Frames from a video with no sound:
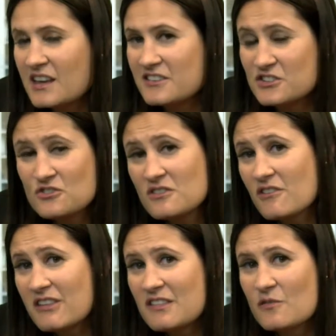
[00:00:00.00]
Did you
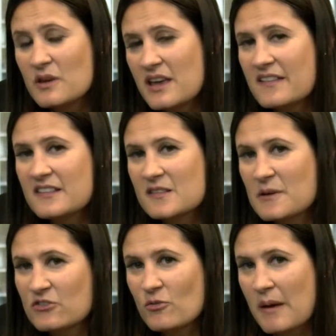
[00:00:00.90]
know that SWE has a
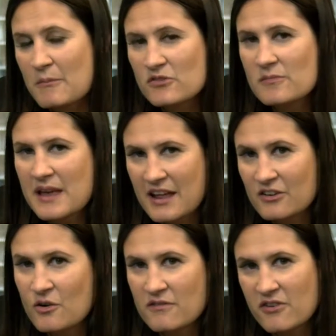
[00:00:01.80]
special membership
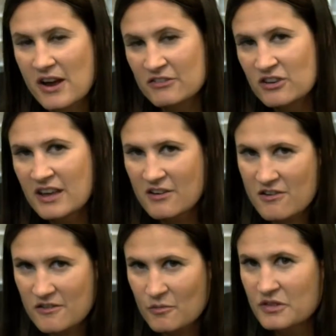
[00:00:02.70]
category for
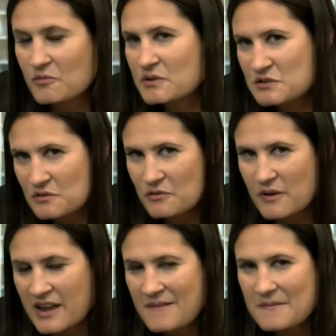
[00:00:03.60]
educators with a reduced
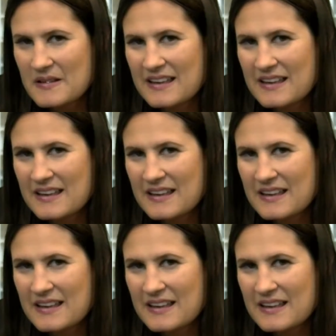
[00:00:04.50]
rate?